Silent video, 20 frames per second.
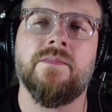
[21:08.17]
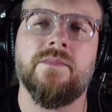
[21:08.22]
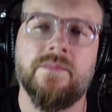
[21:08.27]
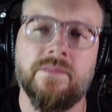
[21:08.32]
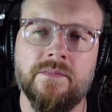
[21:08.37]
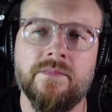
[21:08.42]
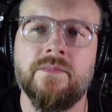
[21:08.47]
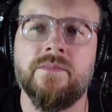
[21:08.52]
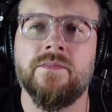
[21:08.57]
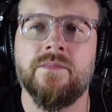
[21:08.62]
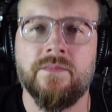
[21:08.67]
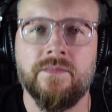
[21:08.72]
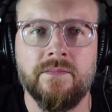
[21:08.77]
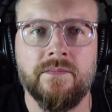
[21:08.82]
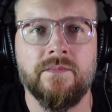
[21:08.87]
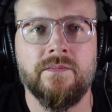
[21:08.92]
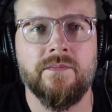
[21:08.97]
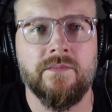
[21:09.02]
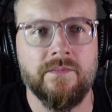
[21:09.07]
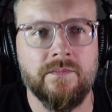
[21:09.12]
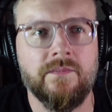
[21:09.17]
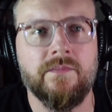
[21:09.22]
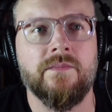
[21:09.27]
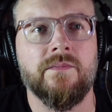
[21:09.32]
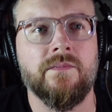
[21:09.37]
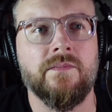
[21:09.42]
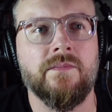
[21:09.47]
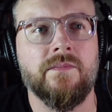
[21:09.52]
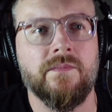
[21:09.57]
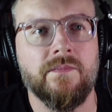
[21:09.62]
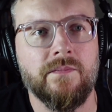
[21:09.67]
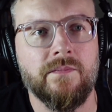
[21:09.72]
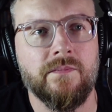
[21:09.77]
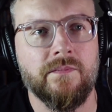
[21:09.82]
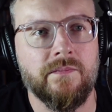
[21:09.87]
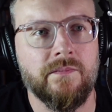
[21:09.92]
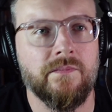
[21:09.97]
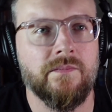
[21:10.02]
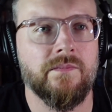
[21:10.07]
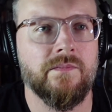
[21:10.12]
you go down in the dungeon
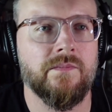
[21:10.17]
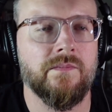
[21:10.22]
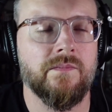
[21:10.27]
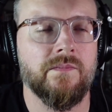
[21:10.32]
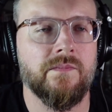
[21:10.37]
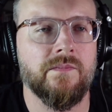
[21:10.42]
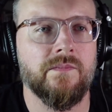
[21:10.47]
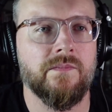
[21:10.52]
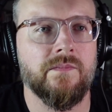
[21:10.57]
and you have like this